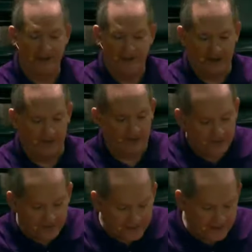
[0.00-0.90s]
Now
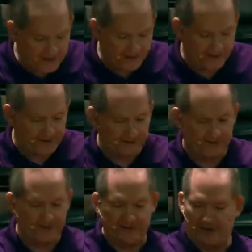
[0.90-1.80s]
this
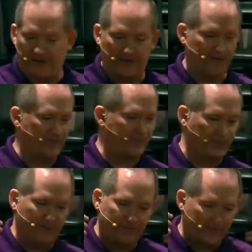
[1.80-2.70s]
is
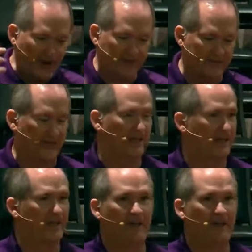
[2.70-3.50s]
fascinating.